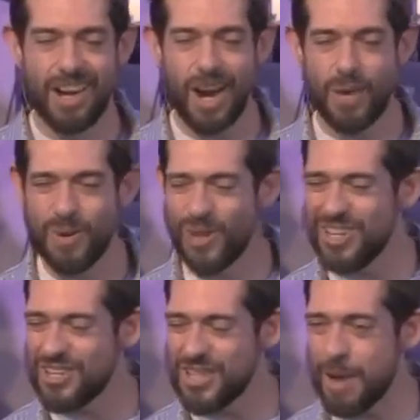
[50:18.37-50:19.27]
Are you
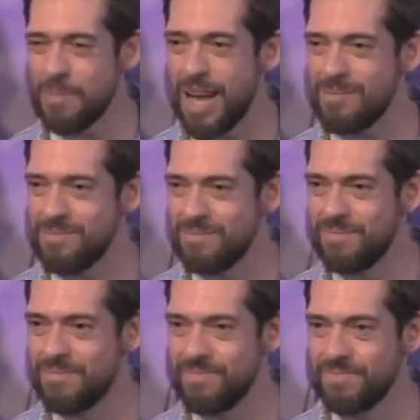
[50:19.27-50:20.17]
willing to step up?
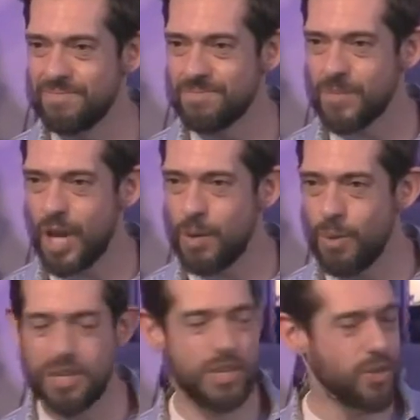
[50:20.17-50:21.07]
Are you
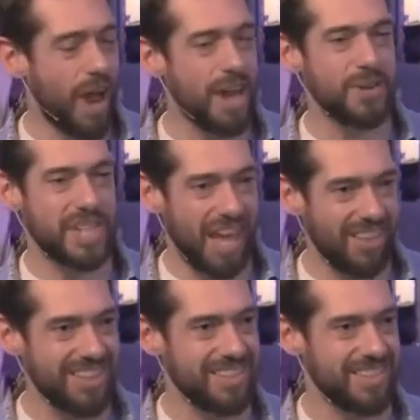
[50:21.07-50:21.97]
willing to try your
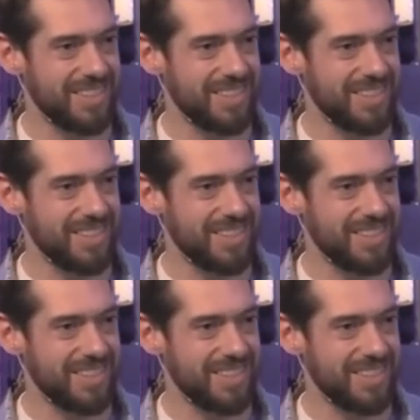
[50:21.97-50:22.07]
talents?